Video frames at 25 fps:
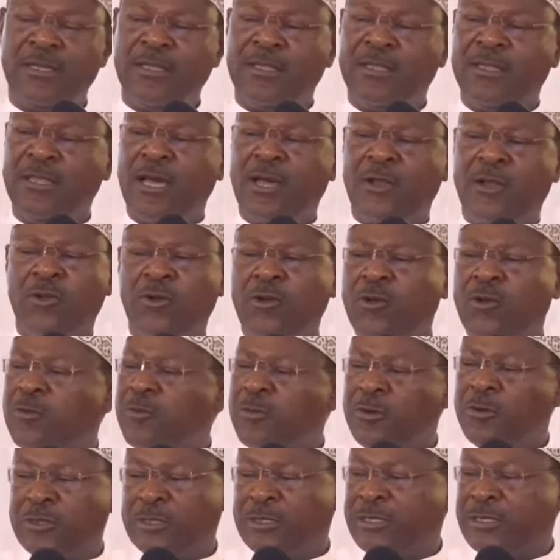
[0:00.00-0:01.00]
They are
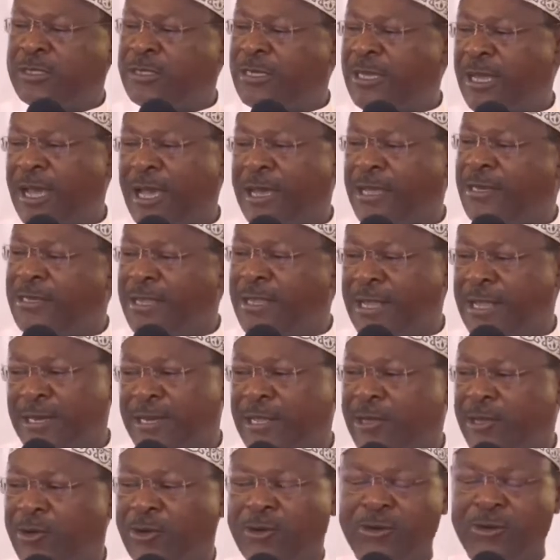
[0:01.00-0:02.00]
almost
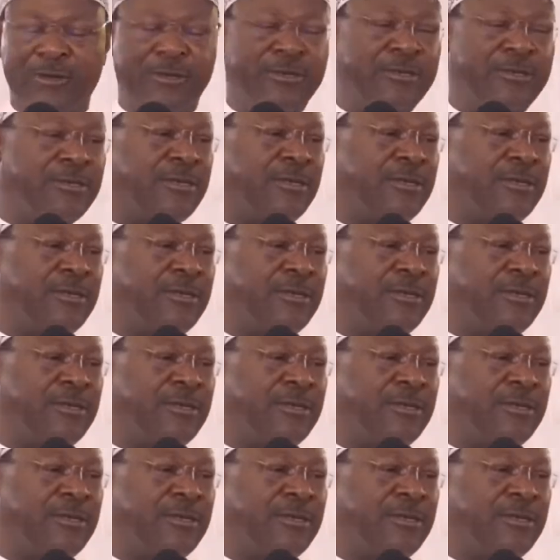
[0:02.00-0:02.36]
identical